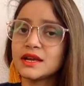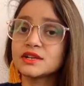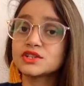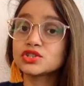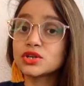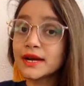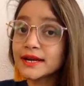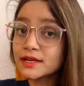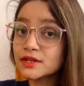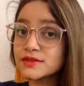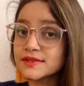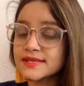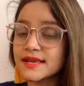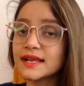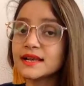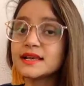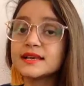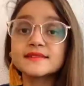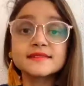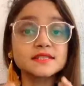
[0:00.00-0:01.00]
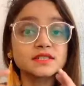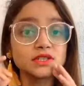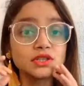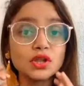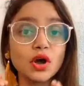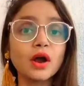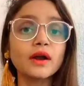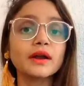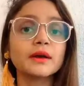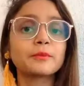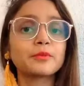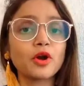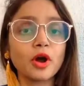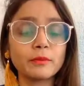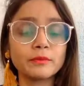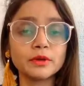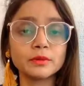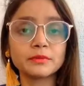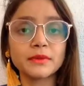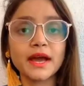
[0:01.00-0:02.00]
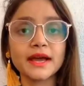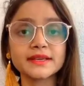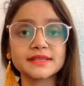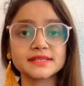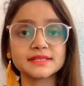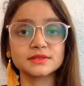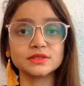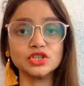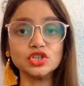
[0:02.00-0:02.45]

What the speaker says: Trying to sell is not a problem, guys.